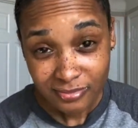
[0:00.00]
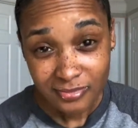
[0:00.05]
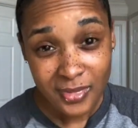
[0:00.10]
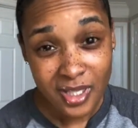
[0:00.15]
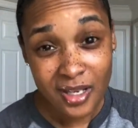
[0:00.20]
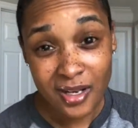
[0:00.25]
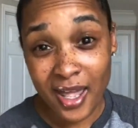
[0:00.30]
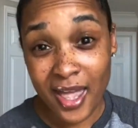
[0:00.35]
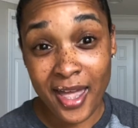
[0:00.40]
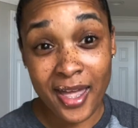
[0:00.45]

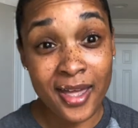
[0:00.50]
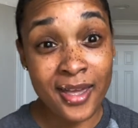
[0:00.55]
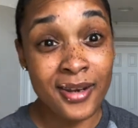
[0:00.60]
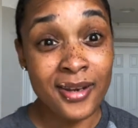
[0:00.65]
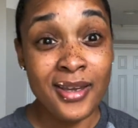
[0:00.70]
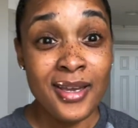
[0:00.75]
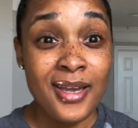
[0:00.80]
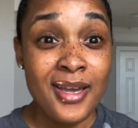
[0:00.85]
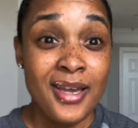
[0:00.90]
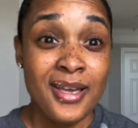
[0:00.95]
And
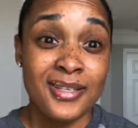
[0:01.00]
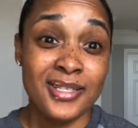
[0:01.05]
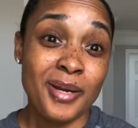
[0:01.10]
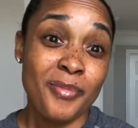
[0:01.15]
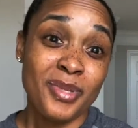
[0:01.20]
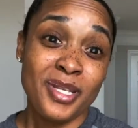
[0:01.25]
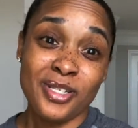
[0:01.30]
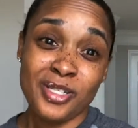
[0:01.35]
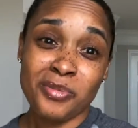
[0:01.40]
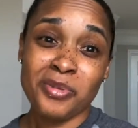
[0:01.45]
some of
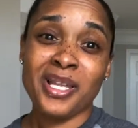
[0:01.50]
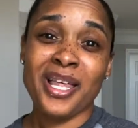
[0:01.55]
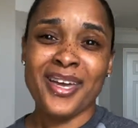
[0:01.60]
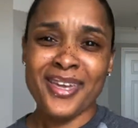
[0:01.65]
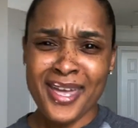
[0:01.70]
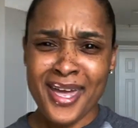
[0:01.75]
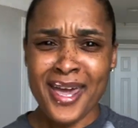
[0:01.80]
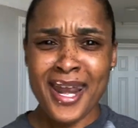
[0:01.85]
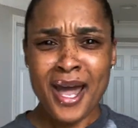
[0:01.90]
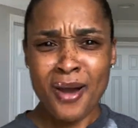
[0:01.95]
these you'll be like,
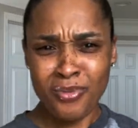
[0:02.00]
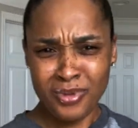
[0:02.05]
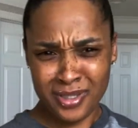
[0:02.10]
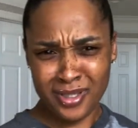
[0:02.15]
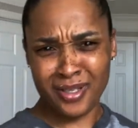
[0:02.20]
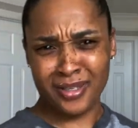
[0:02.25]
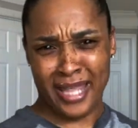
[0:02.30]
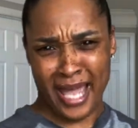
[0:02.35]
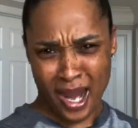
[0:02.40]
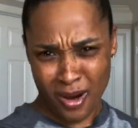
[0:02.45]
yeah, that was
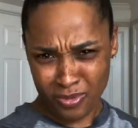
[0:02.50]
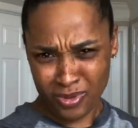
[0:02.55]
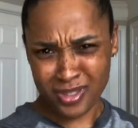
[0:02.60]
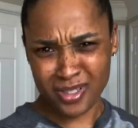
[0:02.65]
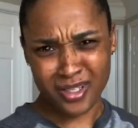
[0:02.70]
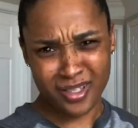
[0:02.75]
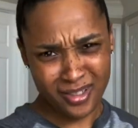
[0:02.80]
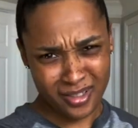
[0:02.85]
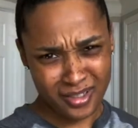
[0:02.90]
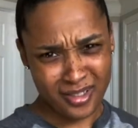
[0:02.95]
a
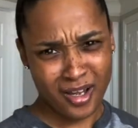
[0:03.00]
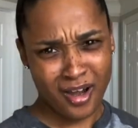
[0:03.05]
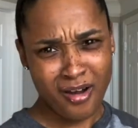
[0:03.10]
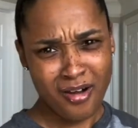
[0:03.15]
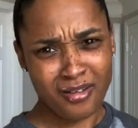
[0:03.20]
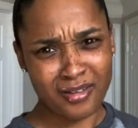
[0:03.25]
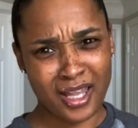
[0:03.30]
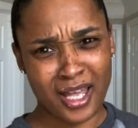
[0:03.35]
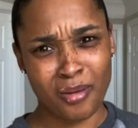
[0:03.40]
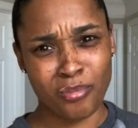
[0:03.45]
good talk.
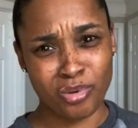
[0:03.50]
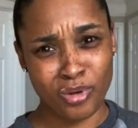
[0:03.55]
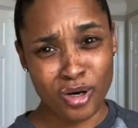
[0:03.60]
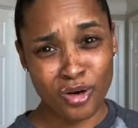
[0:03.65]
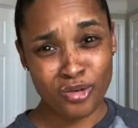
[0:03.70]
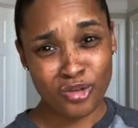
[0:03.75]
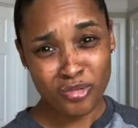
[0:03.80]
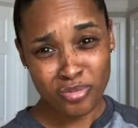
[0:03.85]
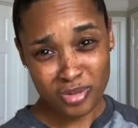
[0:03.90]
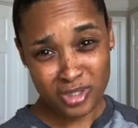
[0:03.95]
Like, bro,
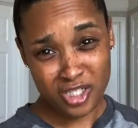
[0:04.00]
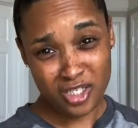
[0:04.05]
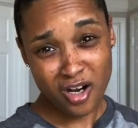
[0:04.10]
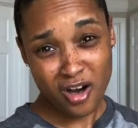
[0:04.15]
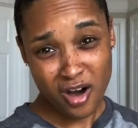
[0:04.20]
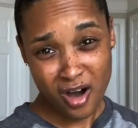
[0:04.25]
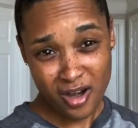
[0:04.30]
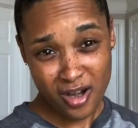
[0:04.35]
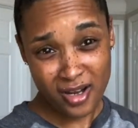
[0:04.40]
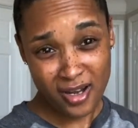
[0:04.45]
you put your
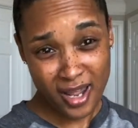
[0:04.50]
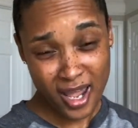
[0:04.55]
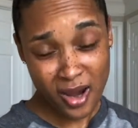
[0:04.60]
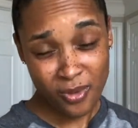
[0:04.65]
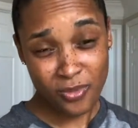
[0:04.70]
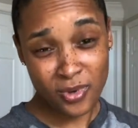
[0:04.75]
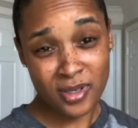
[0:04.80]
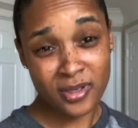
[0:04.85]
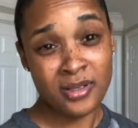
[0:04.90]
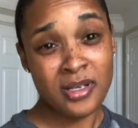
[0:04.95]
heart in that
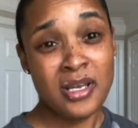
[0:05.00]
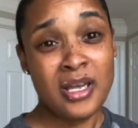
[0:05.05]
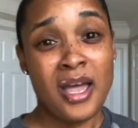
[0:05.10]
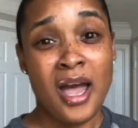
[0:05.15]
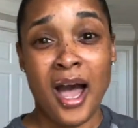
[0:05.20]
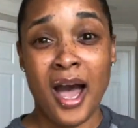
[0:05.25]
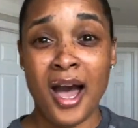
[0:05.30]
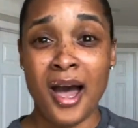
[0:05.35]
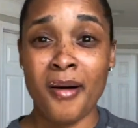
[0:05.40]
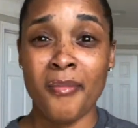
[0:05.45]
one.
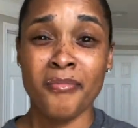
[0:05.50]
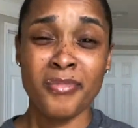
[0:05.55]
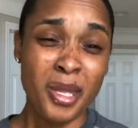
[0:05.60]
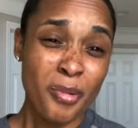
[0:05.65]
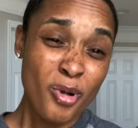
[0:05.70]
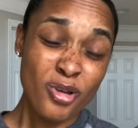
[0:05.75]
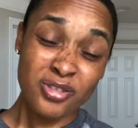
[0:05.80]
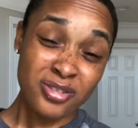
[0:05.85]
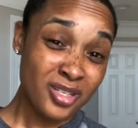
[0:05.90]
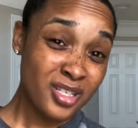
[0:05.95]
Now,
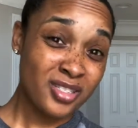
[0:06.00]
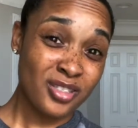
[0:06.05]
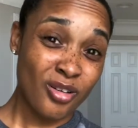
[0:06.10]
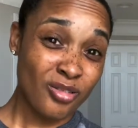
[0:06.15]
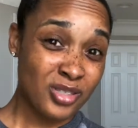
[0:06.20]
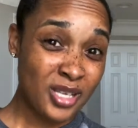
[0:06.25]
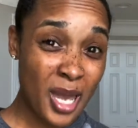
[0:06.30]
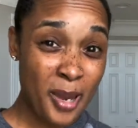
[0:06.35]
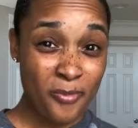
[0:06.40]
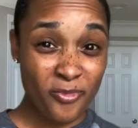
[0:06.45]
most of these songs
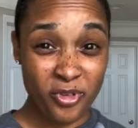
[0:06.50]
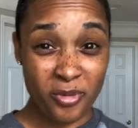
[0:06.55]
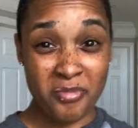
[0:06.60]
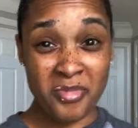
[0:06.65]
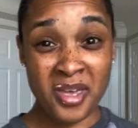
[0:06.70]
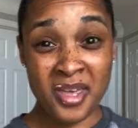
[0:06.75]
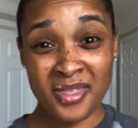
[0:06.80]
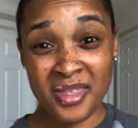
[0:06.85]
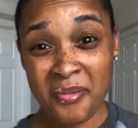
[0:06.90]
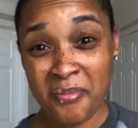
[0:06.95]
came from
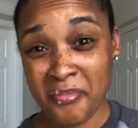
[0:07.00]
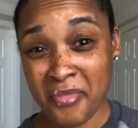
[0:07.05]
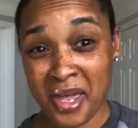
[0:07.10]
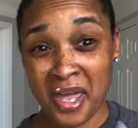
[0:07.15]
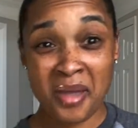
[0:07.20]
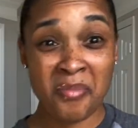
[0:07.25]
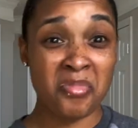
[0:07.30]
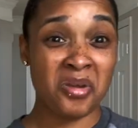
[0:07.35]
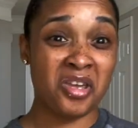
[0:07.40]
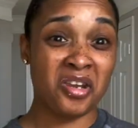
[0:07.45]
men. There may
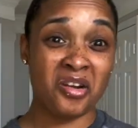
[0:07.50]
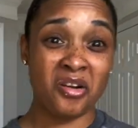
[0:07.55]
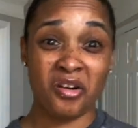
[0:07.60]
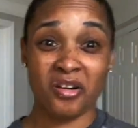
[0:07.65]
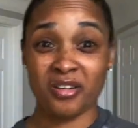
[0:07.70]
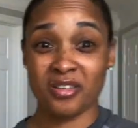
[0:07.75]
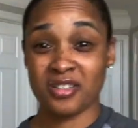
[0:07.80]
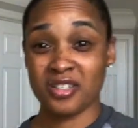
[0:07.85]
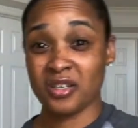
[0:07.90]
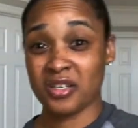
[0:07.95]
be an
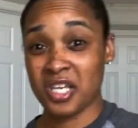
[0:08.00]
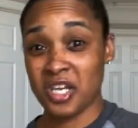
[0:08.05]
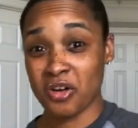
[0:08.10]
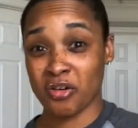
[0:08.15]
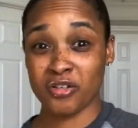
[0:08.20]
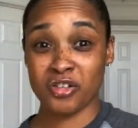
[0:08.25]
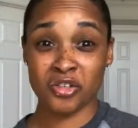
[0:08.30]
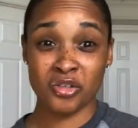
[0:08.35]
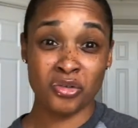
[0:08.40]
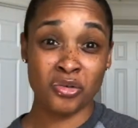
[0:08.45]
artist here
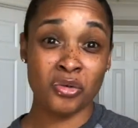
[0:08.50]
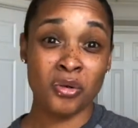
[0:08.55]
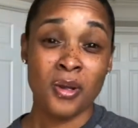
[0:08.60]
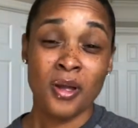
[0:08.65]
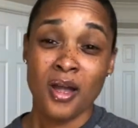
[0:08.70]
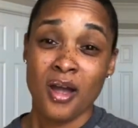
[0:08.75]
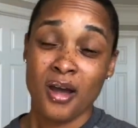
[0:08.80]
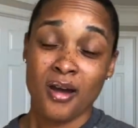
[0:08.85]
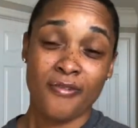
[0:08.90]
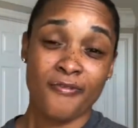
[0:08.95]
too,
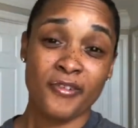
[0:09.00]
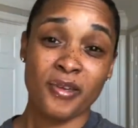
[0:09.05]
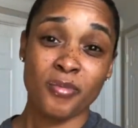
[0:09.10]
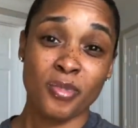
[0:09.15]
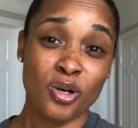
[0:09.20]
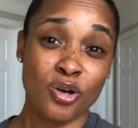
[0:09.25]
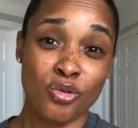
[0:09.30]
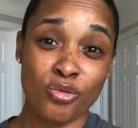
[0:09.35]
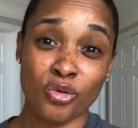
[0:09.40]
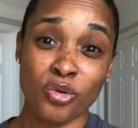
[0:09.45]
a female
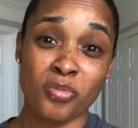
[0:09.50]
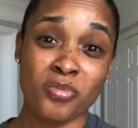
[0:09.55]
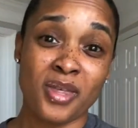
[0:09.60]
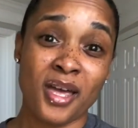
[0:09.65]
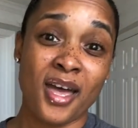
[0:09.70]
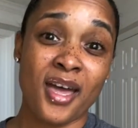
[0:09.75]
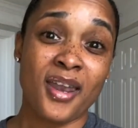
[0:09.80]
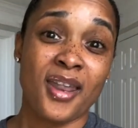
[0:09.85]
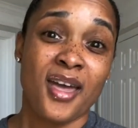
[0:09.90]
group that